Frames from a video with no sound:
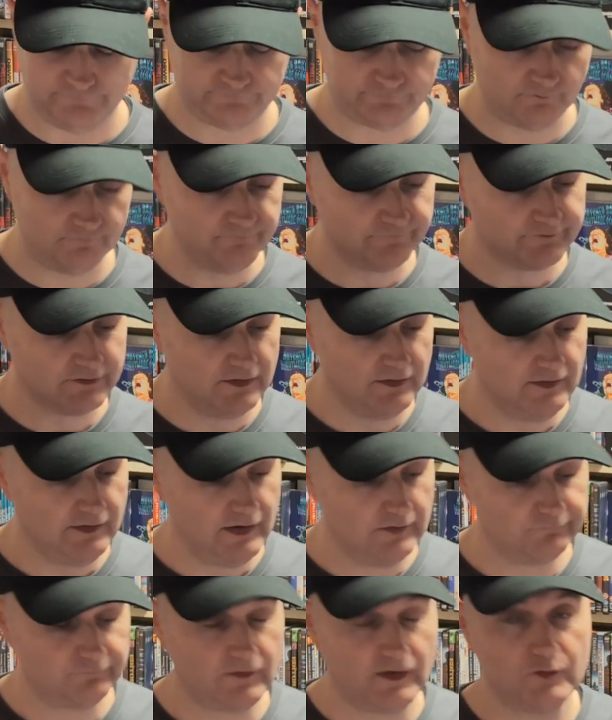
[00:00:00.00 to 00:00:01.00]
So
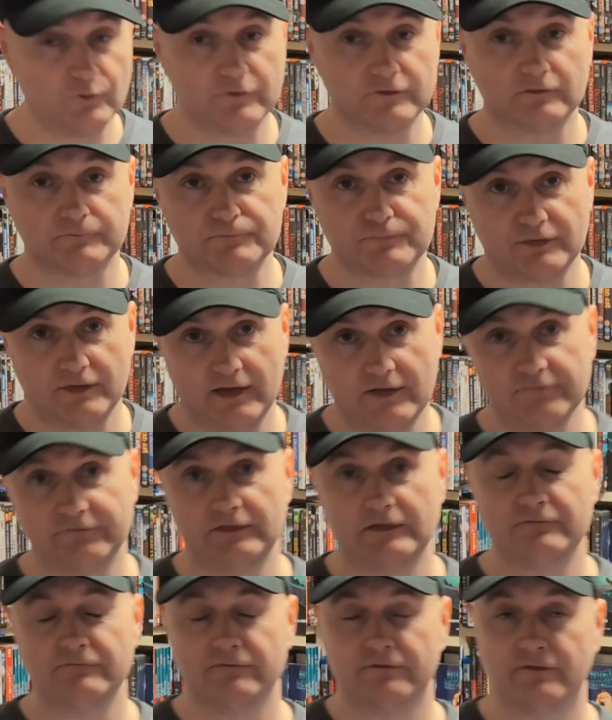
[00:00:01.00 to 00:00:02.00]
if I was
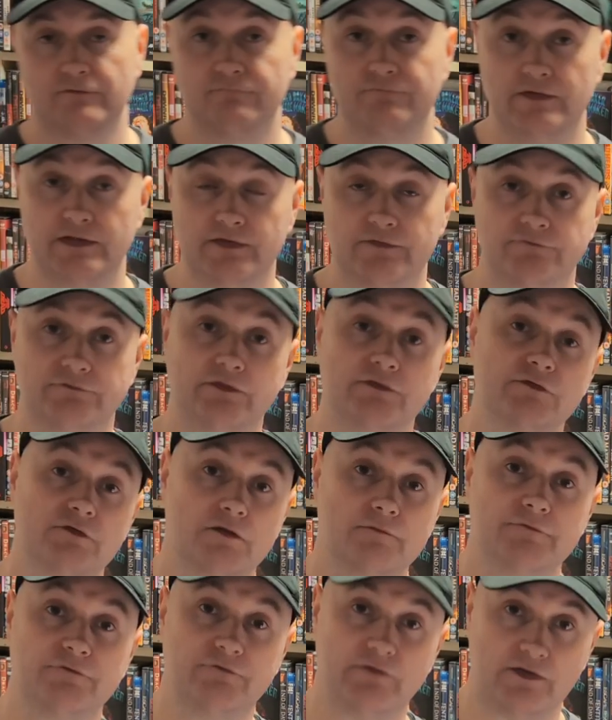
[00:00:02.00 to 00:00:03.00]
browsing the Vinegar
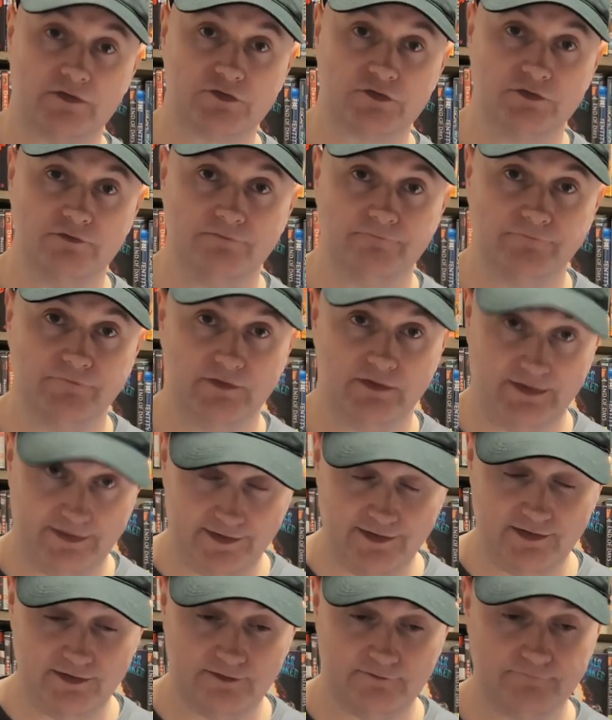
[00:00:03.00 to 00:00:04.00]
Syndrome section
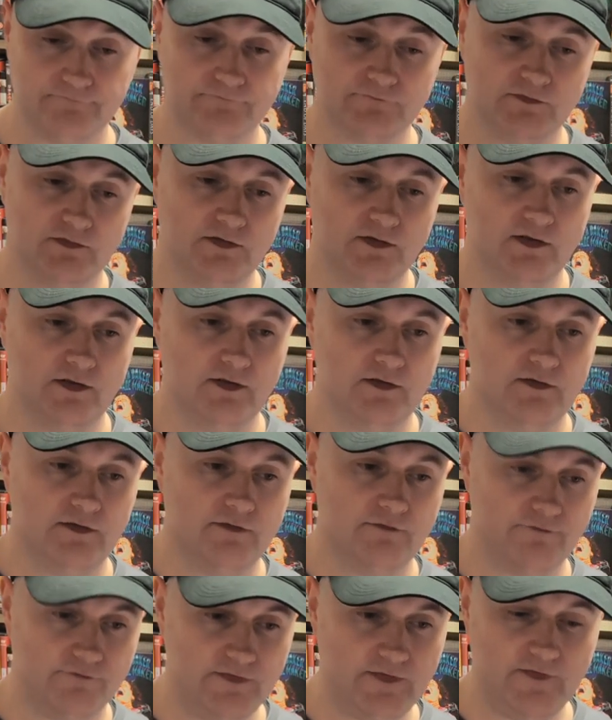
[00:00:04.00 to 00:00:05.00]
here,
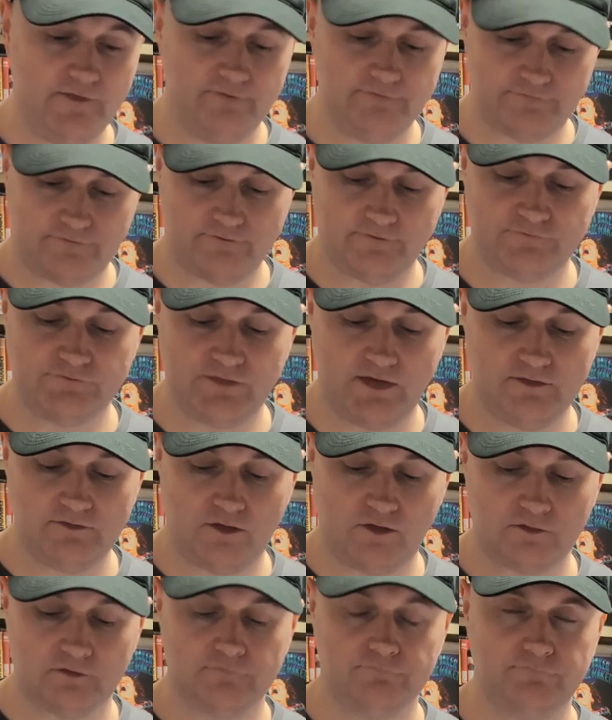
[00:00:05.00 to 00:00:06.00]
these are the 10
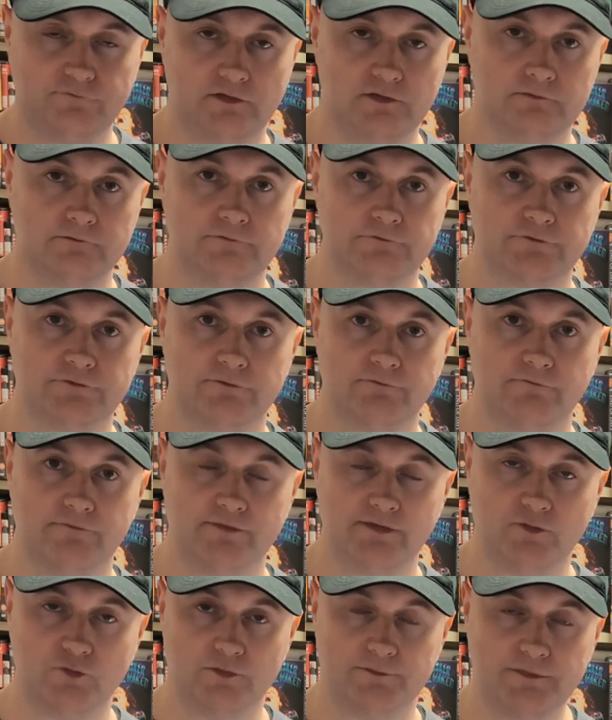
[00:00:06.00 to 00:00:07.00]
horror films
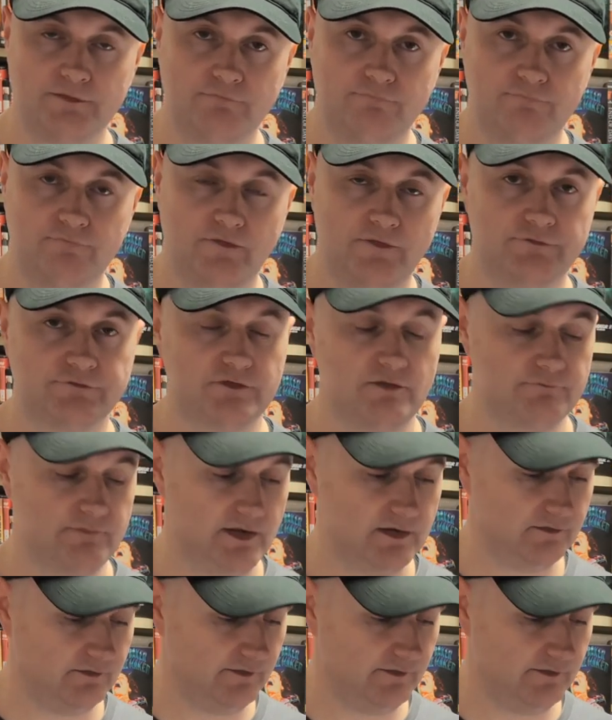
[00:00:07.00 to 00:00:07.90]
that would be first on my